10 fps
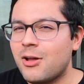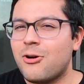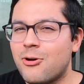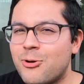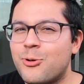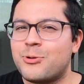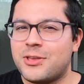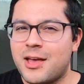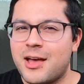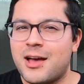Oh
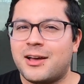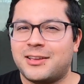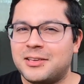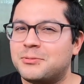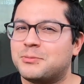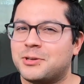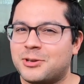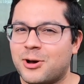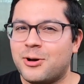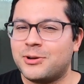yeah, it keeps me
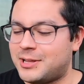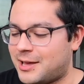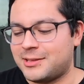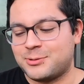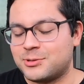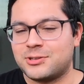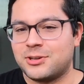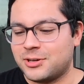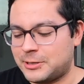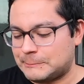going. Yeah, this one's
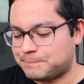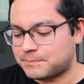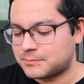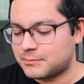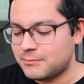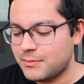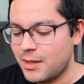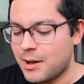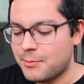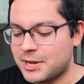good.
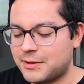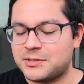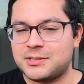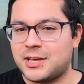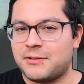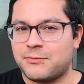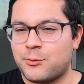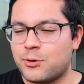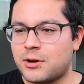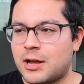I'm gonna have to say
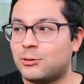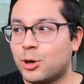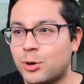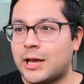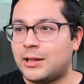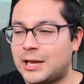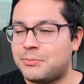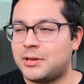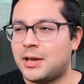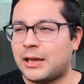for a low-cal
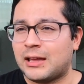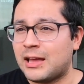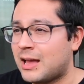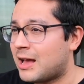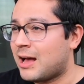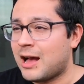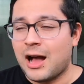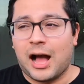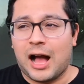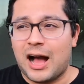IPA,
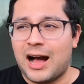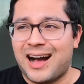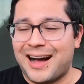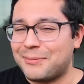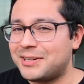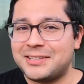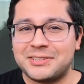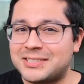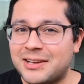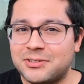I'm gonna give it a
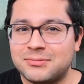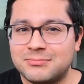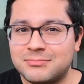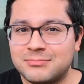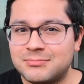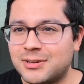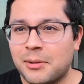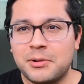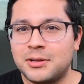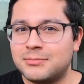7.
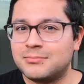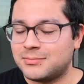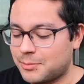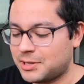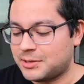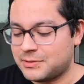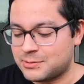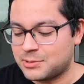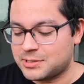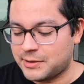I'm gonna give
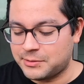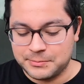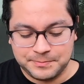this one a 7.